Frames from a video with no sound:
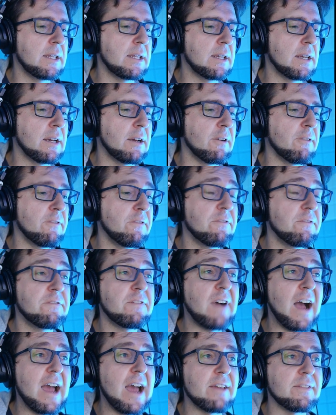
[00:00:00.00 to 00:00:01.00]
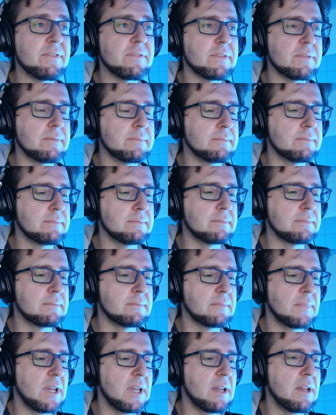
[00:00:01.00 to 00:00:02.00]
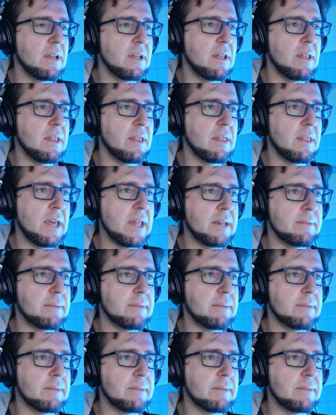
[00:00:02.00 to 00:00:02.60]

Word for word: 5. Then.